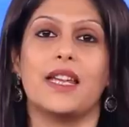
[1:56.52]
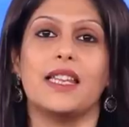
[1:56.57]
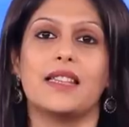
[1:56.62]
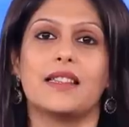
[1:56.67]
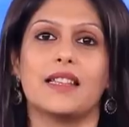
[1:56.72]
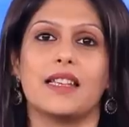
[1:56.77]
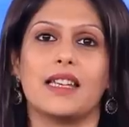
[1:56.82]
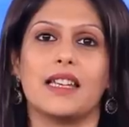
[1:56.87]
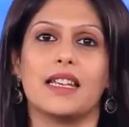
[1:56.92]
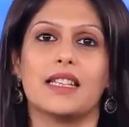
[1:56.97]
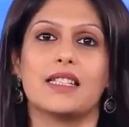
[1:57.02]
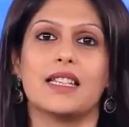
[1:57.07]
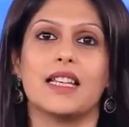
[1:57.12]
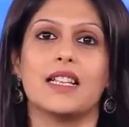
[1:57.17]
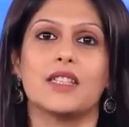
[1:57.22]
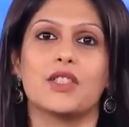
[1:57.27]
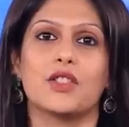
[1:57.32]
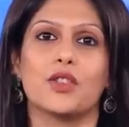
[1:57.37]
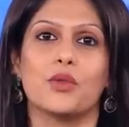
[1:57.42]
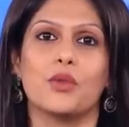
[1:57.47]
anything, it
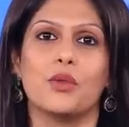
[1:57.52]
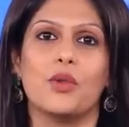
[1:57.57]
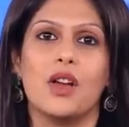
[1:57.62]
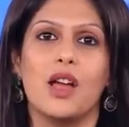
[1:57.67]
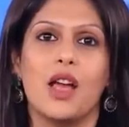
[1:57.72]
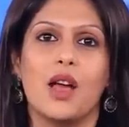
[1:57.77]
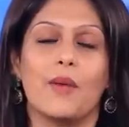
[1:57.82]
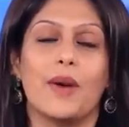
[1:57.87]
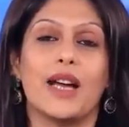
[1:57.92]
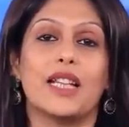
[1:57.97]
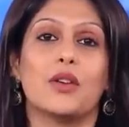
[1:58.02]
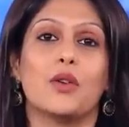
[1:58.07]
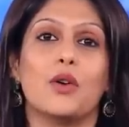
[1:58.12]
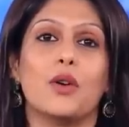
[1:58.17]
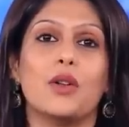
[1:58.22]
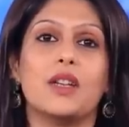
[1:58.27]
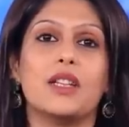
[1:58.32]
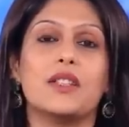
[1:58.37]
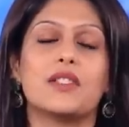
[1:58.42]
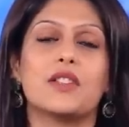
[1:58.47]
tells you why the
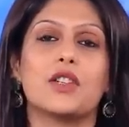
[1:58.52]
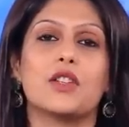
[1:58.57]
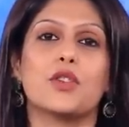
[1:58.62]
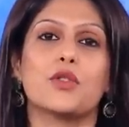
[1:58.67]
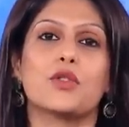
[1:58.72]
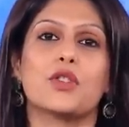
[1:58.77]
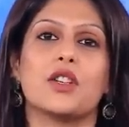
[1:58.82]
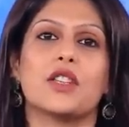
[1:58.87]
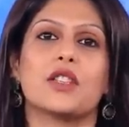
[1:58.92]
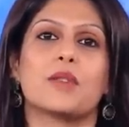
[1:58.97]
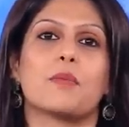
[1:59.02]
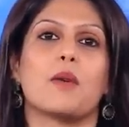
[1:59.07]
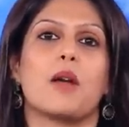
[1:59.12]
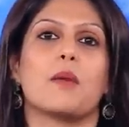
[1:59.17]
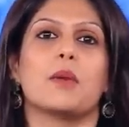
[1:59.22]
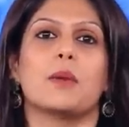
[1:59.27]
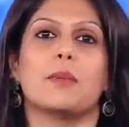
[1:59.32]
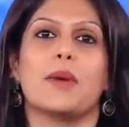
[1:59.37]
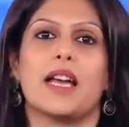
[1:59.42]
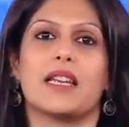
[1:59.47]
whole institution is
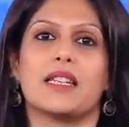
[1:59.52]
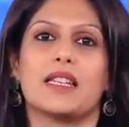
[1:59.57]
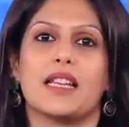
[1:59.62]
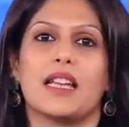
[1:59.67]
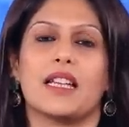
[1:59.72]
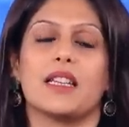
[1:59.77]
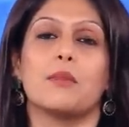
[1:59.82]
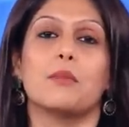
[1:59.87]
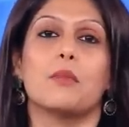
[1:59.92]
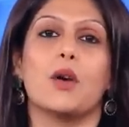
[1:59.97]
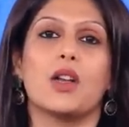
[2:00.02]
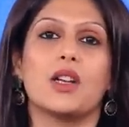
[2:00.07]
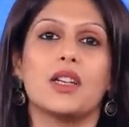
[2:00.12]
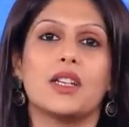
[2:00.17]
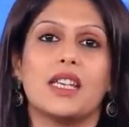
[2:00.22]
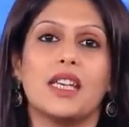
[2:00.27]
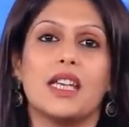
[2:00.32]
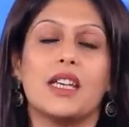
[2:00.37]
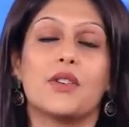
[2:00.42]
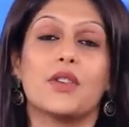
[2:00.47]
problematic, and the
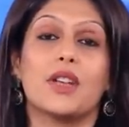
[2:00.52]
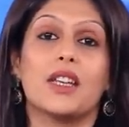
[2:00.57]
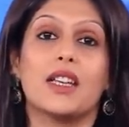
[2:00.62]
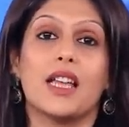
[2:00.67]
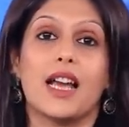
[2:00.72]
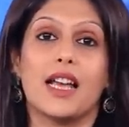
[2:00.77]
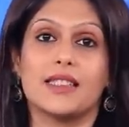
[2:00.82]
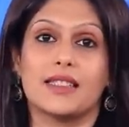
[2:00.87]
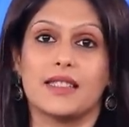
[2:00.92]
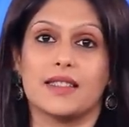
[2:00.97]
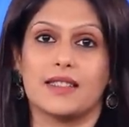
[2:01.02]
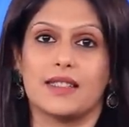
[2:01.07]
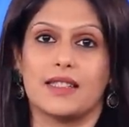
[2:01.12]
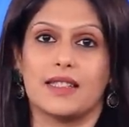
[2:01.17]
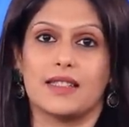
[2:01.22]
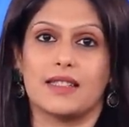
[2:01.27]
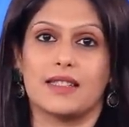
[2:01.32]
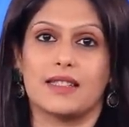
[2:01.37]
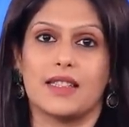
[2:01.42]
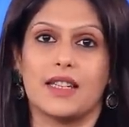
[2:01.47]
monarchy realizes
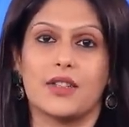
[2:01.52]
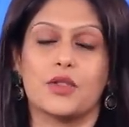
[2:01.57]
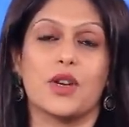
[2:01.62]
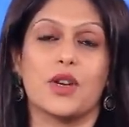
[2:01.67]
this. They're